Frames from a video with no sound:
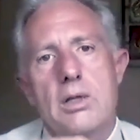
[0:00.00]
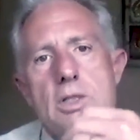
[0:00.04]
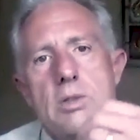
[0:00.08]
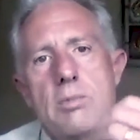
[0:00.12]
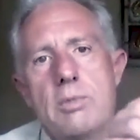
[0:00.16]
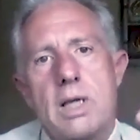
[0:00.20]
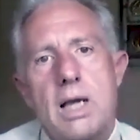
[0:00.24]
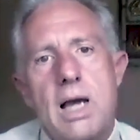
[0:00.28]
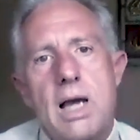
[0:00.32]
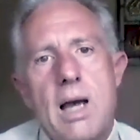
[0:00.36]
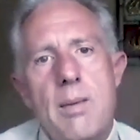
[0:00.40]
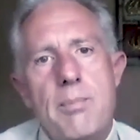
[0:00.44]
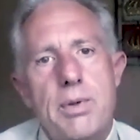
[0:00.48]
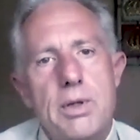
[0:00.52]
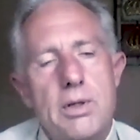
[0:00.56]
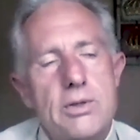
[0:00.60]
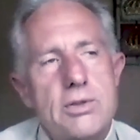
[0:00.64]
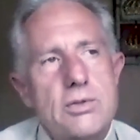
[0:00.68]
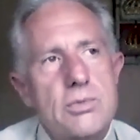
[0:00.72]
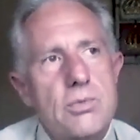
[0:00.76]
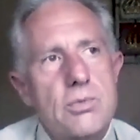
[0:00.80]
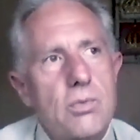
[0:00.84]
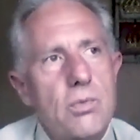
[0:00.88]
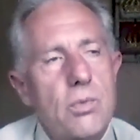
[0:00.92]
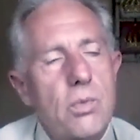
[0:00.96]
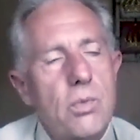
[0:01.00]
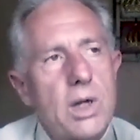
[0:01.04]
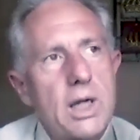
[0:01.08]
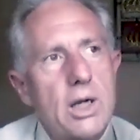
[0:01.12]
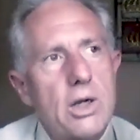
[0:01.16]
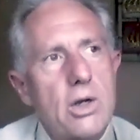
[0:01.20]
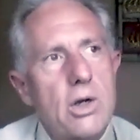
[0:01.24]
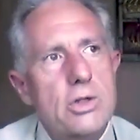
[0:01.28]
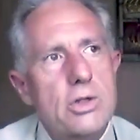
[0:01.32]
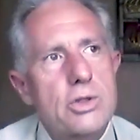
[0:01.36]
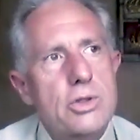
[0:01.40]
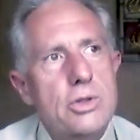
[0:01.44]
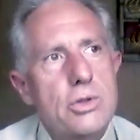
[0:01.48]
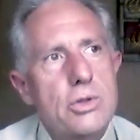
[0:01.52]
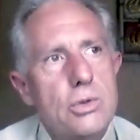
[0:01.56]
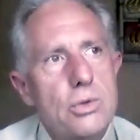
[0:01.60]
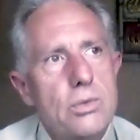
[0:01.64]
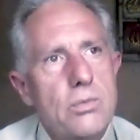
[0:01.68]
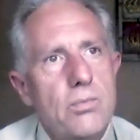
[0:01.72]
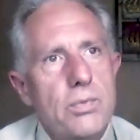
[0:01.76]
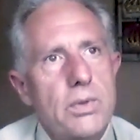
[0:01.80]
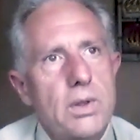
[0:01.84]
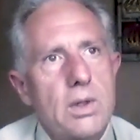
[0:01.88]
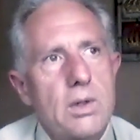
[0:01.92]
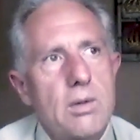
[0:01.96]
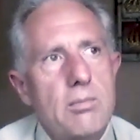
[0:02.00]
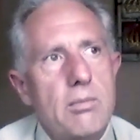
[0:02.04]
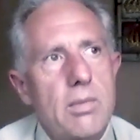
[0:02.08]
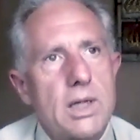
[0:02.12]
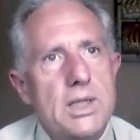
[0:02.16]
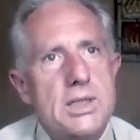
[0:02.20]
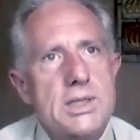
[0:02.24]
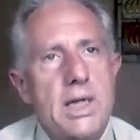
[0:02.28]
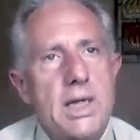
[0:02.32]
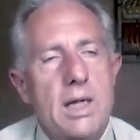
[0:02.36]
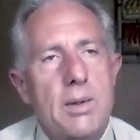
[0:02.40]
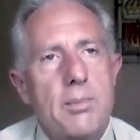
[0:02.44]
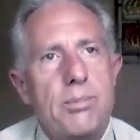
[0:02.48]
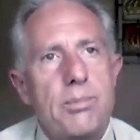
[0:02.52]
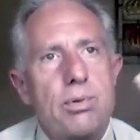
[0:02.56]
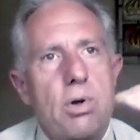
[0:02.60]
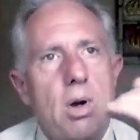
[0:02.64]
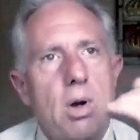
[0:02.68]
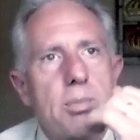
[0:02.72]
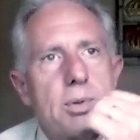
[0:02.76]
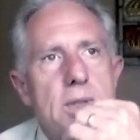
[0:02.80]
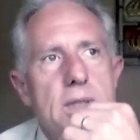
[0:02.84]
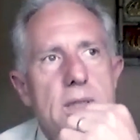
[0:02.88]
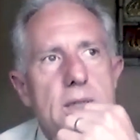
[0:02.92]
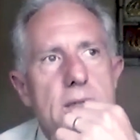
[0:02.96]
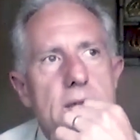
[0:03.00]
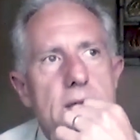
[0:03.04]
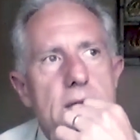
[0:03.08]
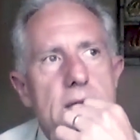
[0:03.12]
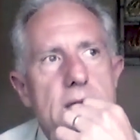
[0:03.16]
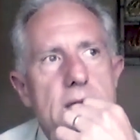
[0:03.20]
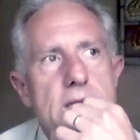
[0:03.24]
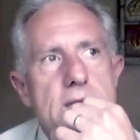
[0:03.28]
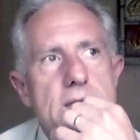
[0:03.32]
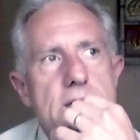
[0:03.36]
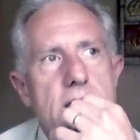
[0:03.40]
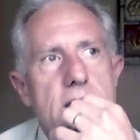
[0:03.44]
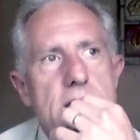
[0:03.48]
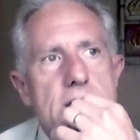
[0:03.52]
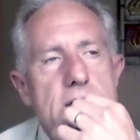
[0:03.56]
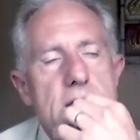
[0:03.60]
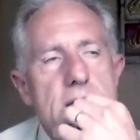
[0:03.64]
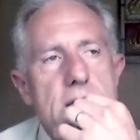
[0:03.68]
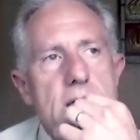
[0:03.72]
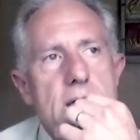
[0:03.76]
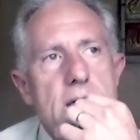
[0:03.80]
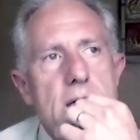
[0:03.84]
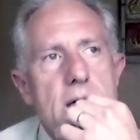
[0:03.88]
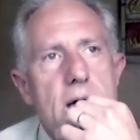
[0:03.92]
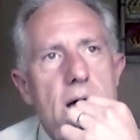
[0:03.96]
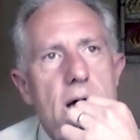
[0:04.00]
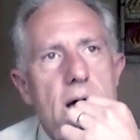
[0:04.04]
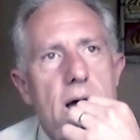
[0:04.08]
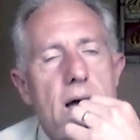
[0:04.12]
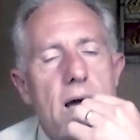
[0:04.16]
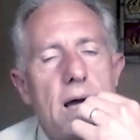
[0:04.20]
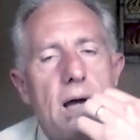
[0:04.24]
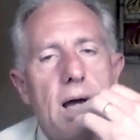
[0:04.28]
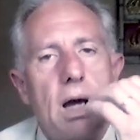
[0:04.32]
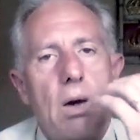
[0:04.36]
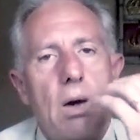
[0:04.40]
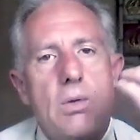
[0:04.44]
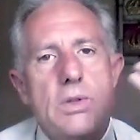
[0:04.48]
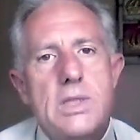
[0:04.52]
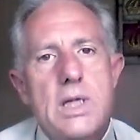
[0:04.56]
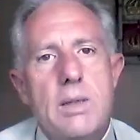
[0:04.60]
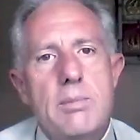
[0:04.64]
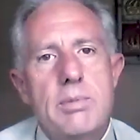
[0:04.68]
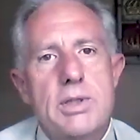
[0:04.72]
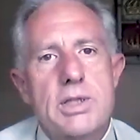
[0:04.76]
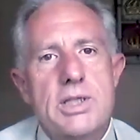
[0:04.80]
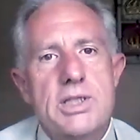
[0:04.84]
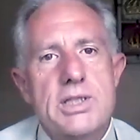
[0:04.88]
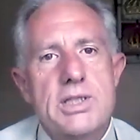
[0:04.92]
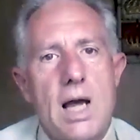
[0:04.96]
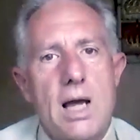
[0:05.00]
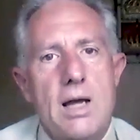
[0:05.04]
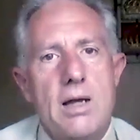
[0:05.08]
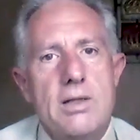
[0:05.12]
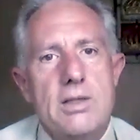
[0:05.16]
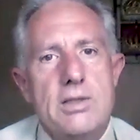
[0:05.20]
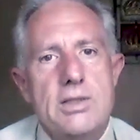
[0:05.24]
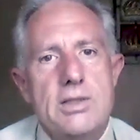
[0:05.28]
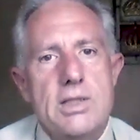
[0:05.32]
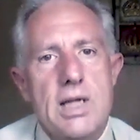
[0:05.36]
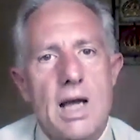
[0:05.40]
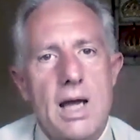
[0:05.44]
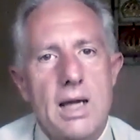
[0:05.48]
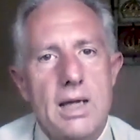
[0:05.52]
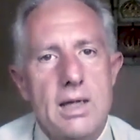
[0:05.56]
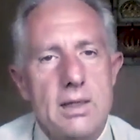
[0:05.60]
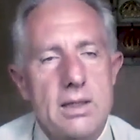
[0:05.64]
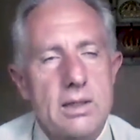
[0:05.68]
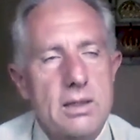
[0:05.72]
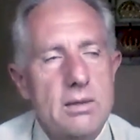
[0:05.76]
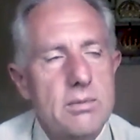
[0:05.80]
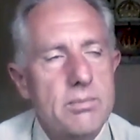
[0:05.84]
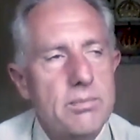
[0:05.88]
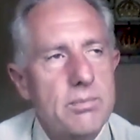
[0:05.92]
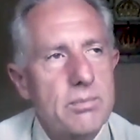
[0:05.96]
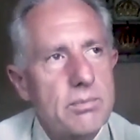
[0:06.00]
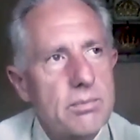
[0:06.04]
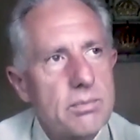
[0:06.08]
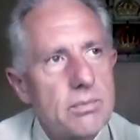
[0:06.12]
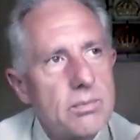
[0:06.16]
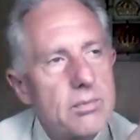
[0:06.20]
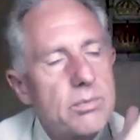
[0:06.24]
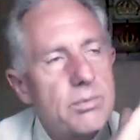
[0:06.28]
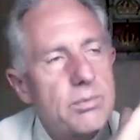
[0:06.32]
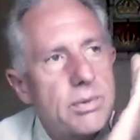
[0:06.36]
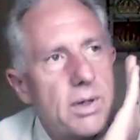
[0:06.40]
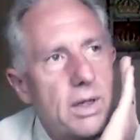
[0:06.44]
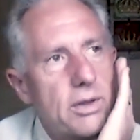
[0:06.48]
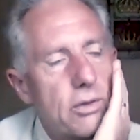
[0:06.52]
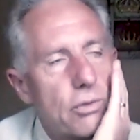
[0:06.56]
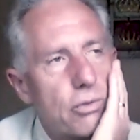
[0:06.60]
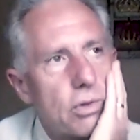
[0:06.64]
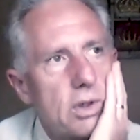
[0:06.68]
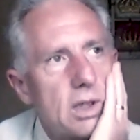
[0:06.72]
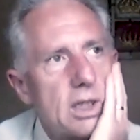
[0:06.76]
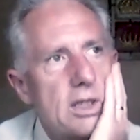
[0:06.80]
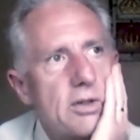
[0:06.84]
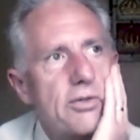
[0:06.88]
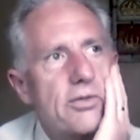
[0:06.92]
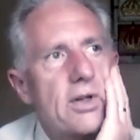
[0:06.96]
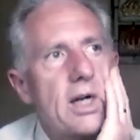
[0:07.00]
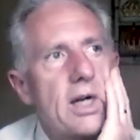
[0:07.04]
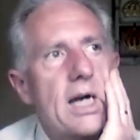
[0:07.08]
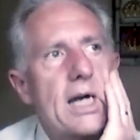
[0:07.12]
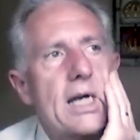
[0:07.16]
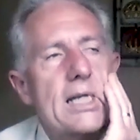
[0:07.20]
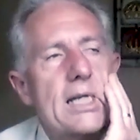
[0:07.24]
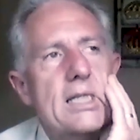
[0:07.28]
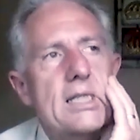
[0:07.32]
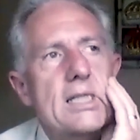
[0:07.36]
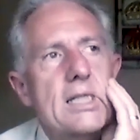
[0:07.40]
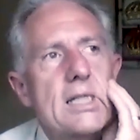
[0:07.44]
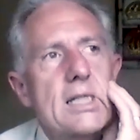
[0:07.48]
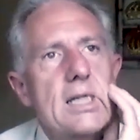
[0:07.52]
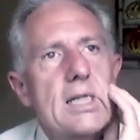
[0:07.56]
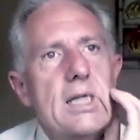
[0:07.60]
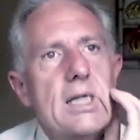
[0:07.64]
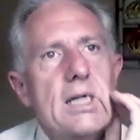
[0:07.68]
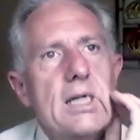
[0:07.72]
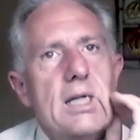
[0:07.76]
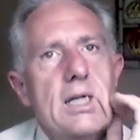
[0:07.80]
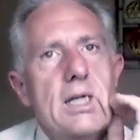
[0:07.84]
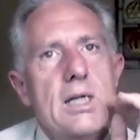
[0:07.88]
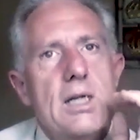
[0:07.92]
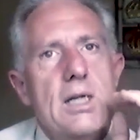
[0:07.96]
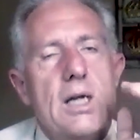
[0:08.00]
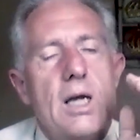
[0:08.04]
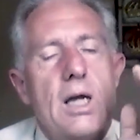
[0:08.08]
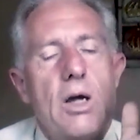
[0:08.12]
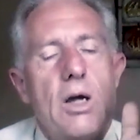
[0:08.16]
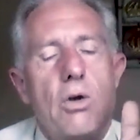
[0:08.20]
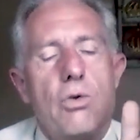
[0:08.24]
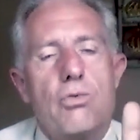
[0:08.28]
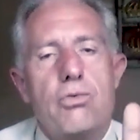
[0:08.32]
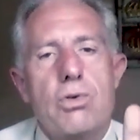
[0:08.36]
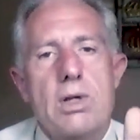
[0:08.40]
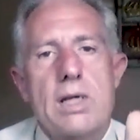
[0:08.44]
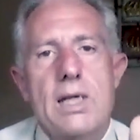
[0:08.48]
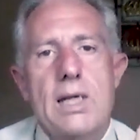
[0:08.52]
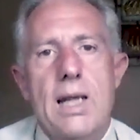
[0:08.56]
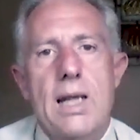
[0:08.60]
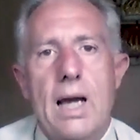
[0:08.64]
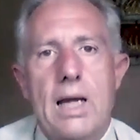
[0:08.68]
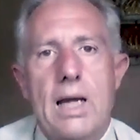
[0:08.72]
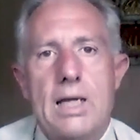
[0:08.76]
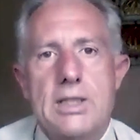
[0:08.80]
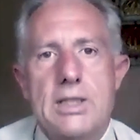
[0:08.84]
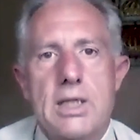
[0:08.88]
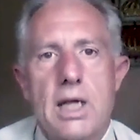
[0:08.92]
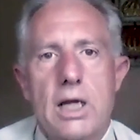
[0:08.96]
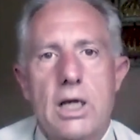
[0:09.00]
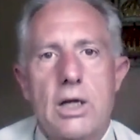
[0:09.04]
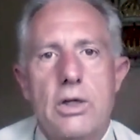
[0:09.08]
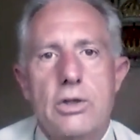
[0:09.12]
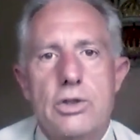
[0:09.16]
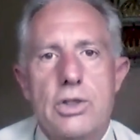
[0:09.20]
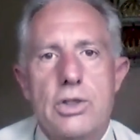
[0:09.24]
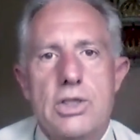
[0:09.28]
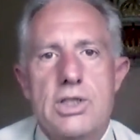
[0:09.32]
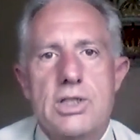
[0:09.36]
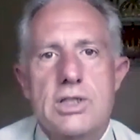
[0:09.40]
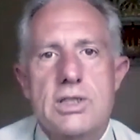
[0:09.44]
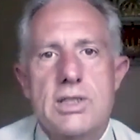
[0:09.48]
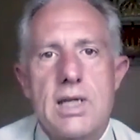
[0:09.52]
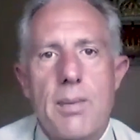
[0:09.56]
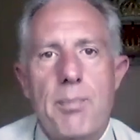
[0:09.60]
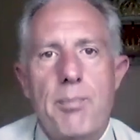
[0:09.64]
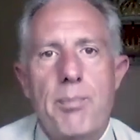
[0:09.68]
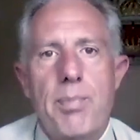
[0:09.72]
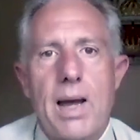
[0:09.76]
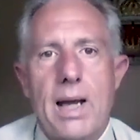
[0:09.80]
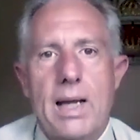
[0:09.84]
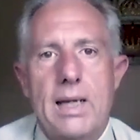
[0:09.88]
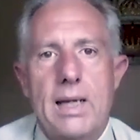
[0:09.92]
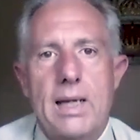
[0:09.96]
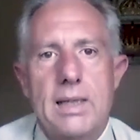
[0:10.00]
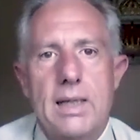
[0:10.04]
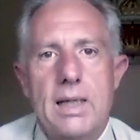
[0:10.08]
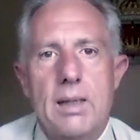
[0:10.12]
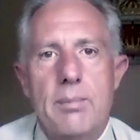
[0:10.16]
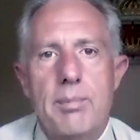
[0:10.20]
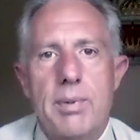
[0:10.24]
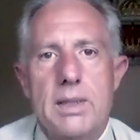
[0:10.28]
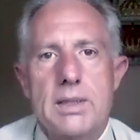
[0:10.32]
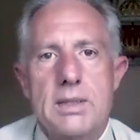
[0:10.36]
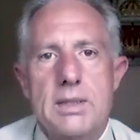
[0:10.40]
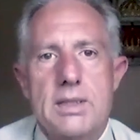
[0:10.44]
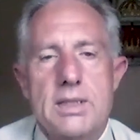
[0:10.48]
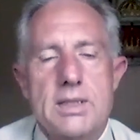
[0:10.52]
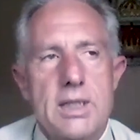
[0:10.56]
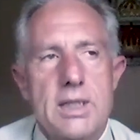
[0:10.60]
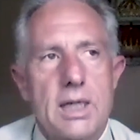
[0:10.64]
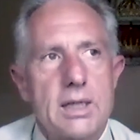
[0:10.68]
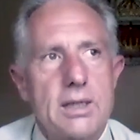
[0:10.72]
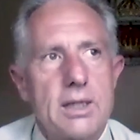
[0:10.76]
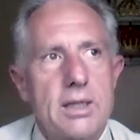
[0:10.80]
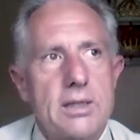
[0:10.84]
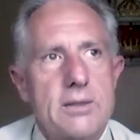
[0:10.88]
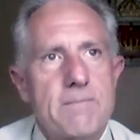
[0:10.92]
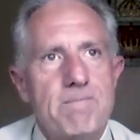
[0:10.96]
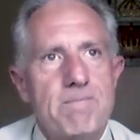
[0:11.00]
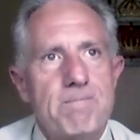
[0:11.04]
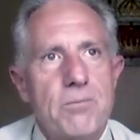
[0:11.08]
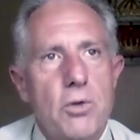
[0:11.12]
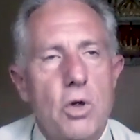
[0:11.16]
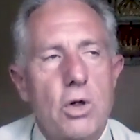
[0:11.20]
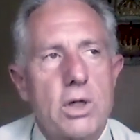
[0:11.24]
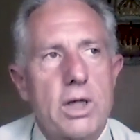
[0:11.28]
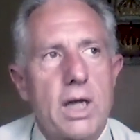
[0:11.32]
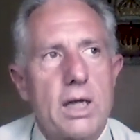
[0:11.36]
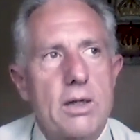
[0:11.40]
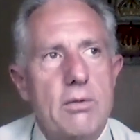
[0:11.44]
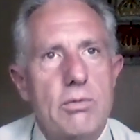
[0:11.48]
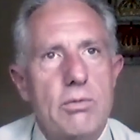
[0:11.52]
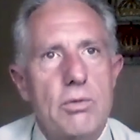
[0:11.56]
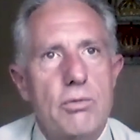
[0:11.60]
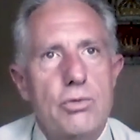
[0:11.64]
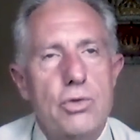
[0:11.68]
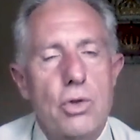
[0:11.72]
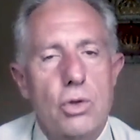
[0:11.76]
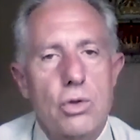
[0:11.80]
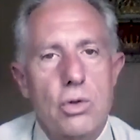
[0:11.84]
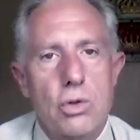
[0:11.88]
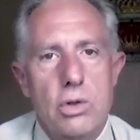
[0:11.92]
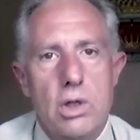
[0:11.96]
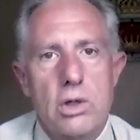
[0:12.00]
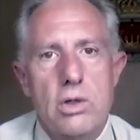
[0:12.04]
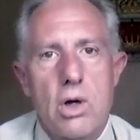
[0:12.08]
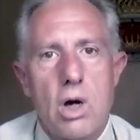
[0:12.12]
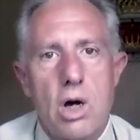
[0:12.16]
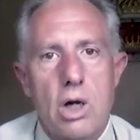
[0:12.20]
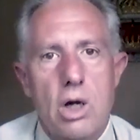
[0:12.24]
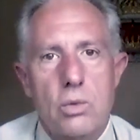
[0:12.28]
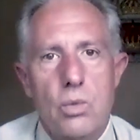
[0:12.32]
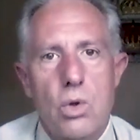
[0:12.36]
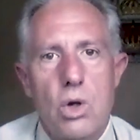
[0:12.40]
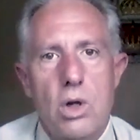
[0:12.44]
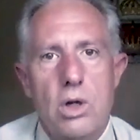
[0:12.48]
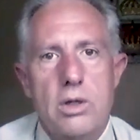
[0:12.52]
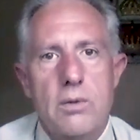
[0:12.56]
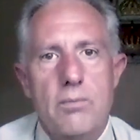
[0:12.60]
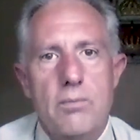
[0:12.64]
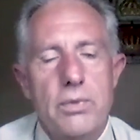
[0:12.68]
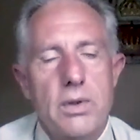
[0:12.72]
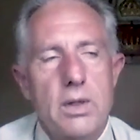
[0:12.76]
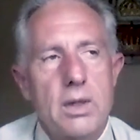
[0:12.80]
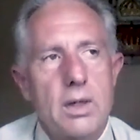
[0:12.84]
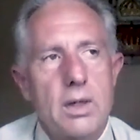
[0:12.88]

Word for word: something happened when I got to my second property is that I was able to sigh, sigh a little breath of relief and realize that I could just step back a little bit and say that, okay, we've done all that hard work.